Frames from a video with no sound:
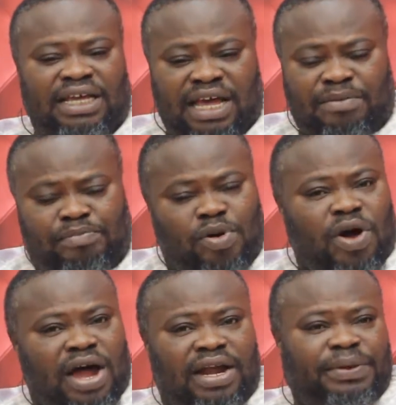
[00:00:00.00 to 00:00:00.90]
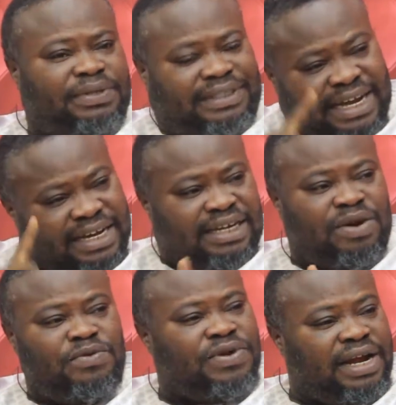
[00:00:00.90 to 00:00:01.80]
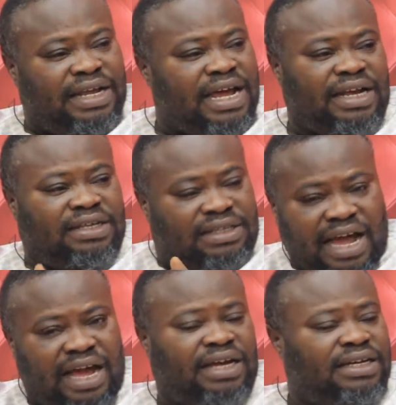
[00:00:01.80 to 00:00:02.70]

a boat and I got 10, now you are a da.